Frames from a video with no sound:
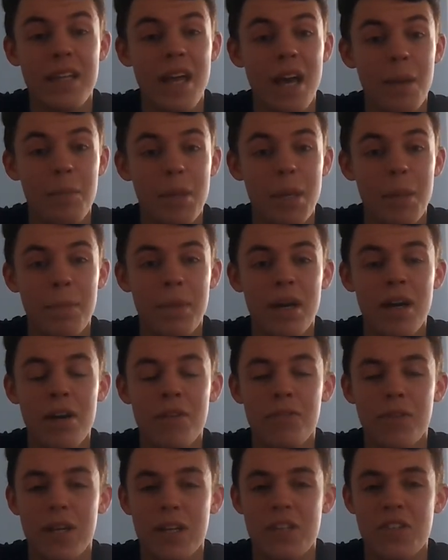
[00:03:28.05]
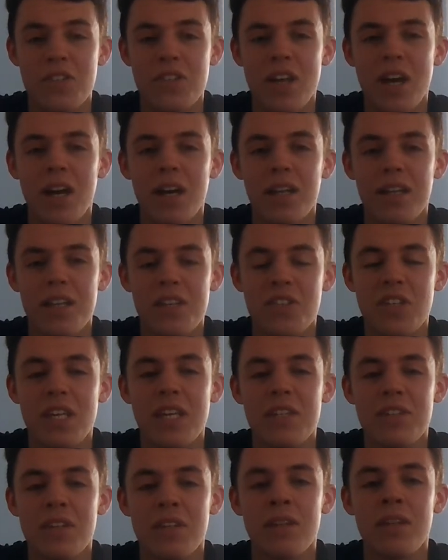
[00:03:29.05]
That'll be a perfect start of the
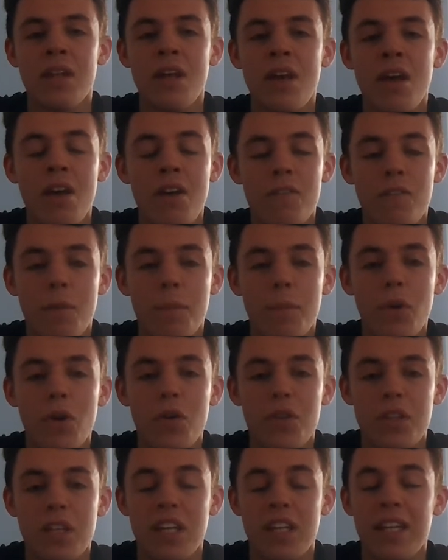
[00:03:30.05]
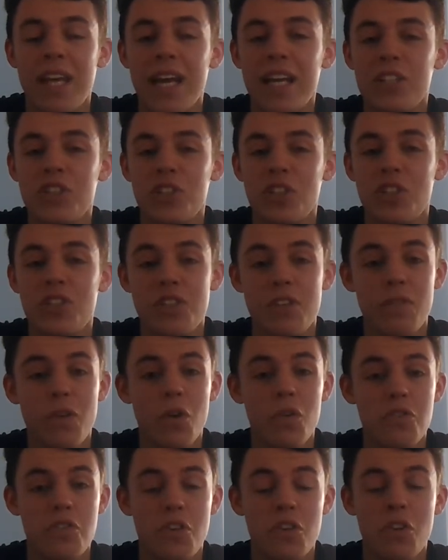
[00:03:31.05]
season for both connections. You've
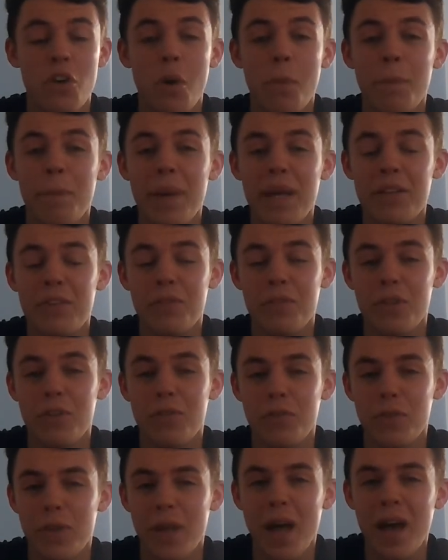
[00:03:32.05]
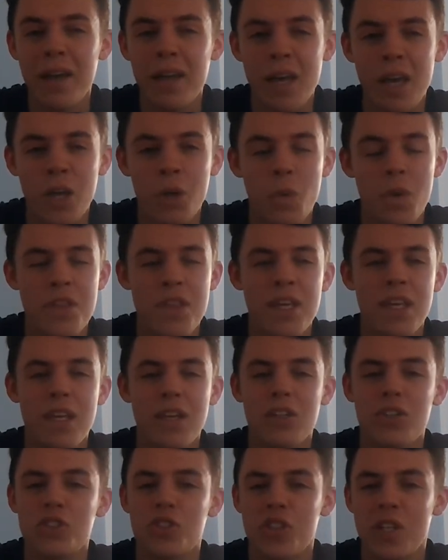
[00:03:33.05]
also got Bedford Flyer, who I
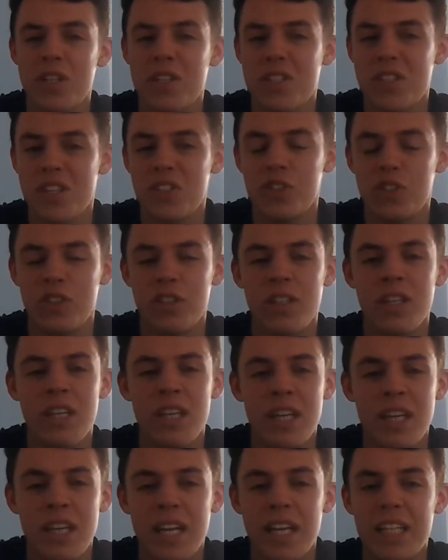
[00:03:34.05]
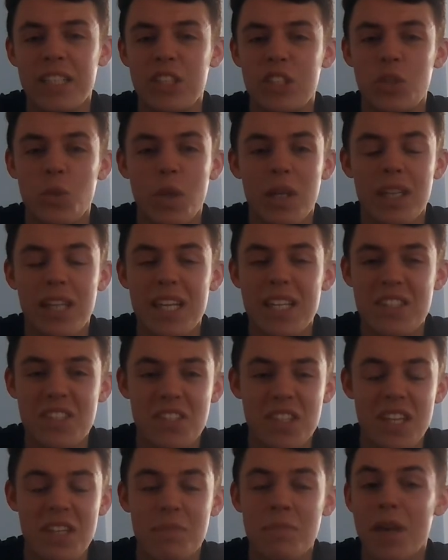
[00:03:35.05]
think will transition into a
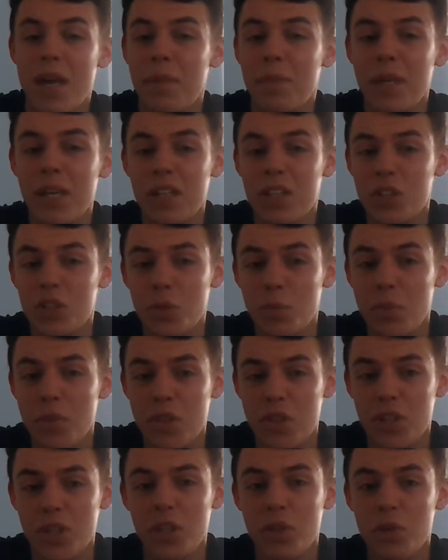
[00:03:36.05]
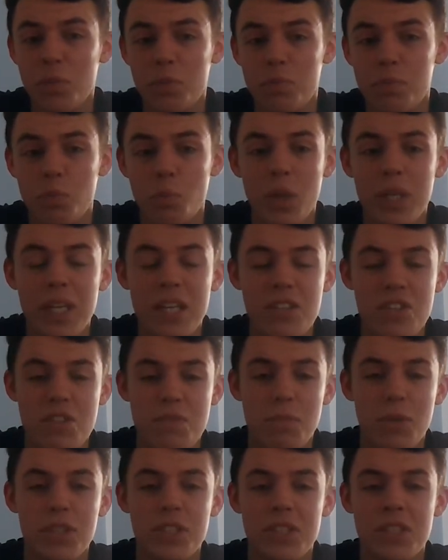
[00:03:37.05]
listed, maybe a Group 3 winning
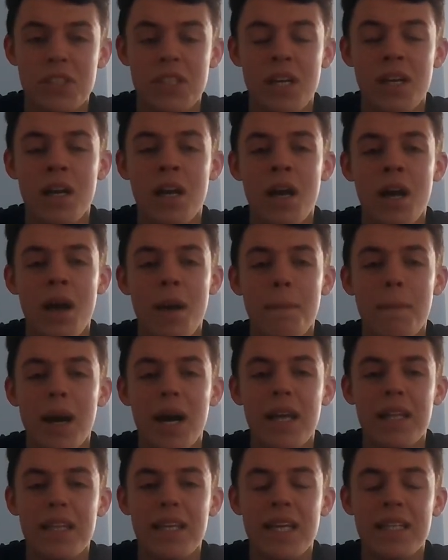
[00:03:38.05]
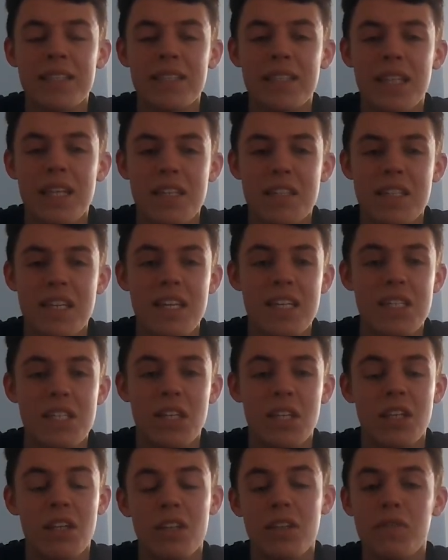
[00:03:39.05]
sprinter by the end of the
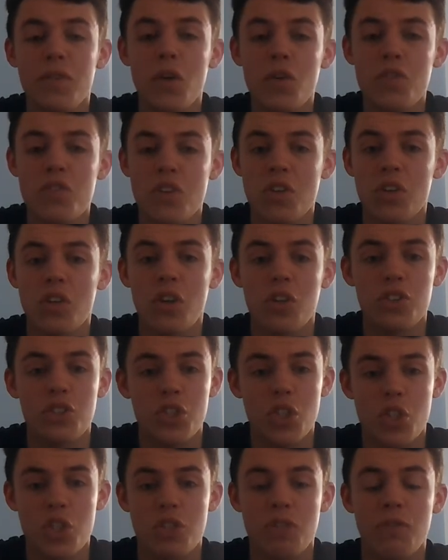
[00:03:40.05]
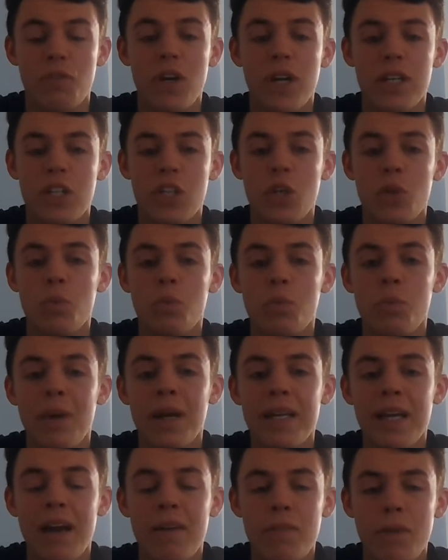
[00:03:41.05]
season. And you've also got Just Frank, who
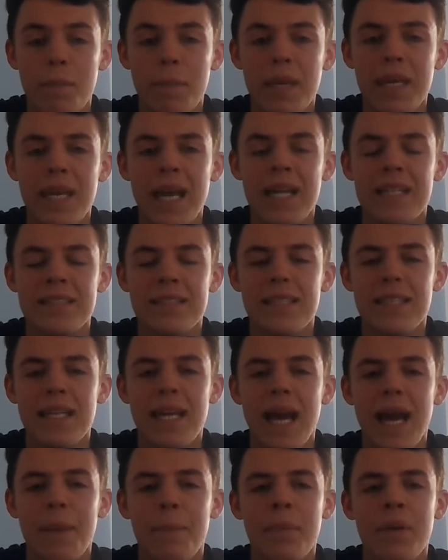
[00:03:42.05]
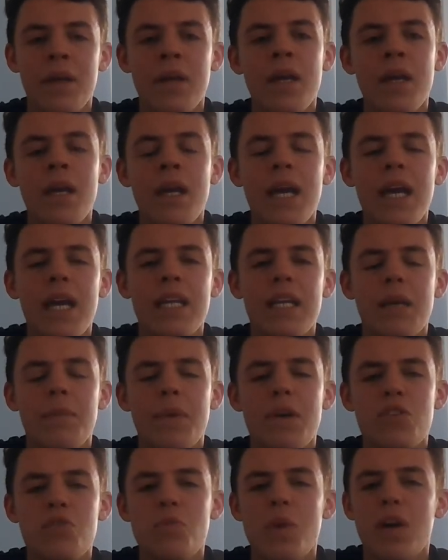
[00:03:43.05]
might have a big handicap in him
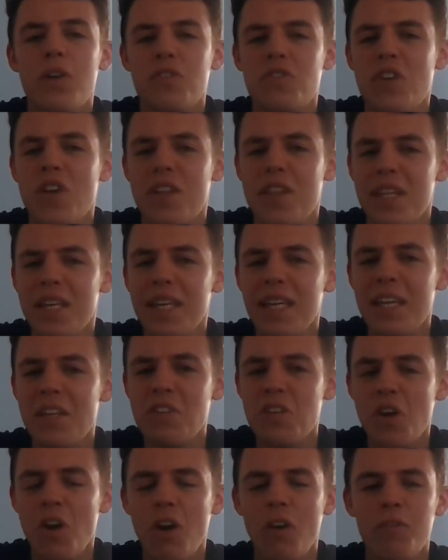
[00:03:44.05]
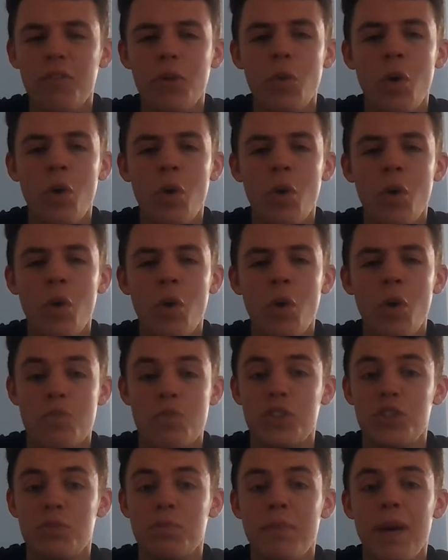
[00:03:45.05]
as well. So I think he's got a few horses
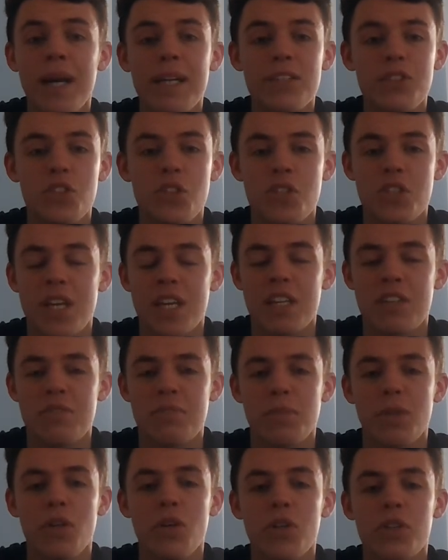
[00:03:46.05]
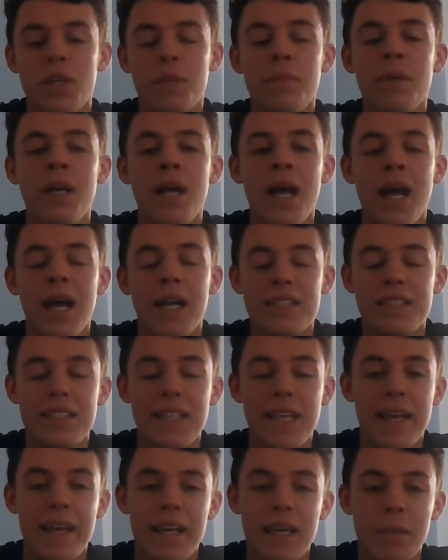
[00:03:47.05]
which might just explode him and
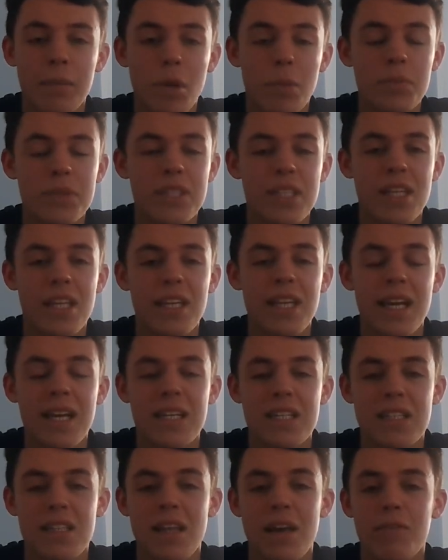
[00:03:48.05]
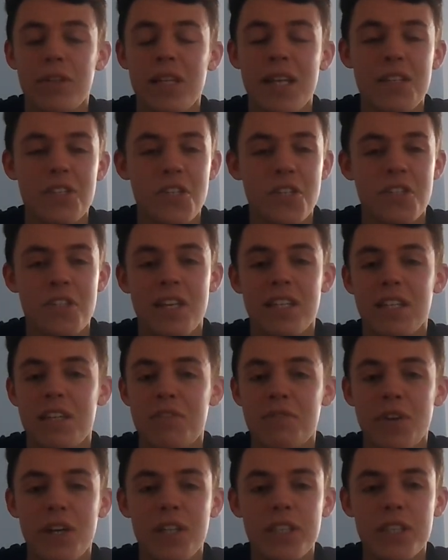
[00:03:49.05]
take him up to the next level. As I said,
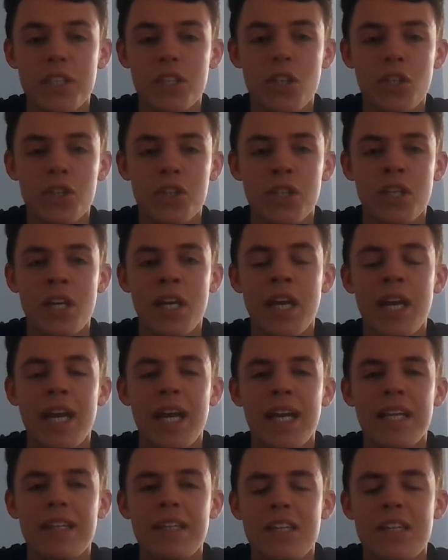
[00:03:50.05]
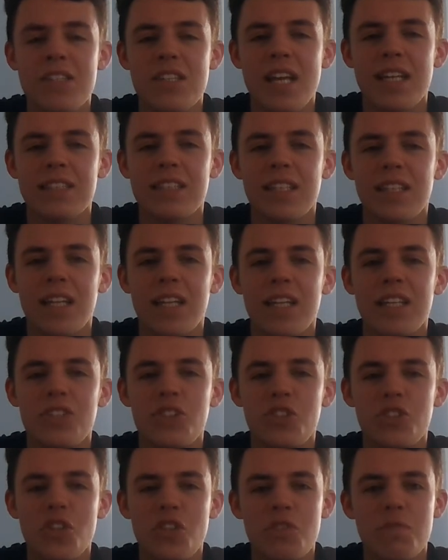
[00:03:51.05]
he's very good in the saddle and
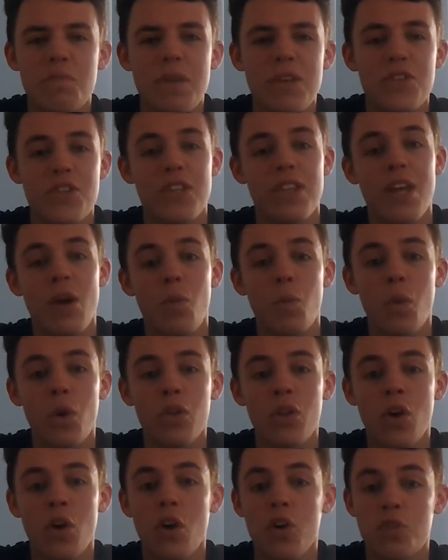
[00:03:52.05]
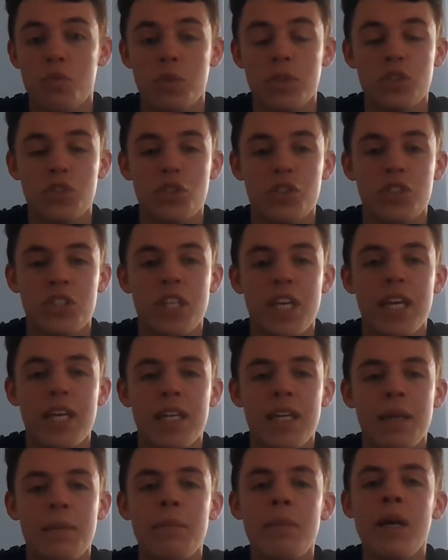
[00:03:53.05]
he's just missing that one horse which will
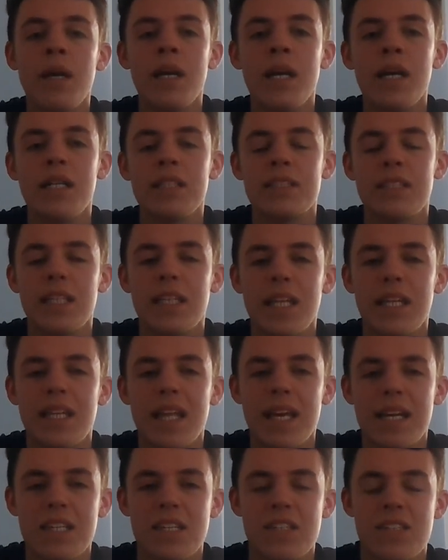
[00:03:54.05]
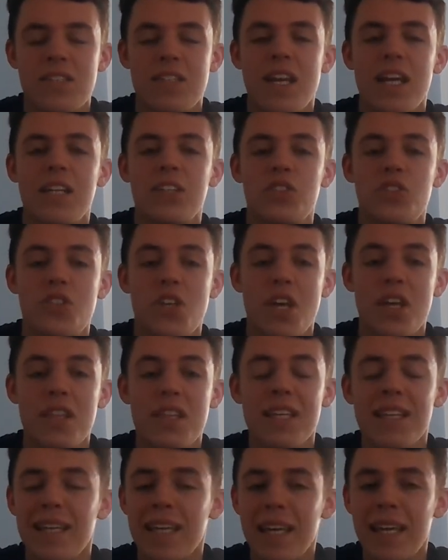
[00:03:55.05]
take him to the next stage. So I
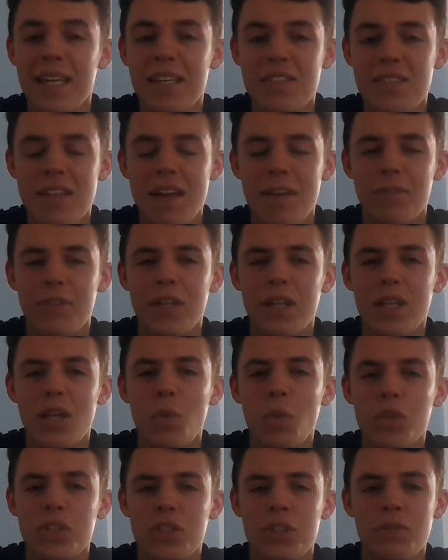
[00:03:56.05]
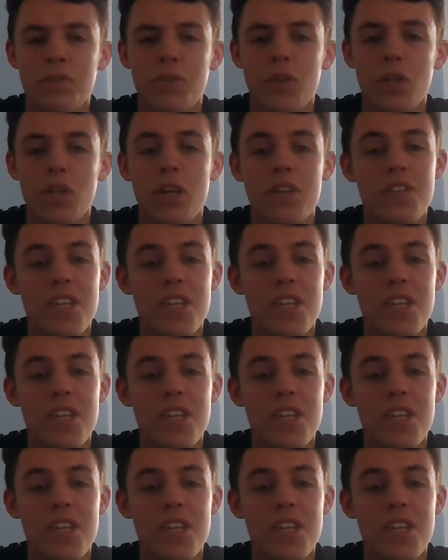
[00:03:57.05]
think he's definitely one to follow.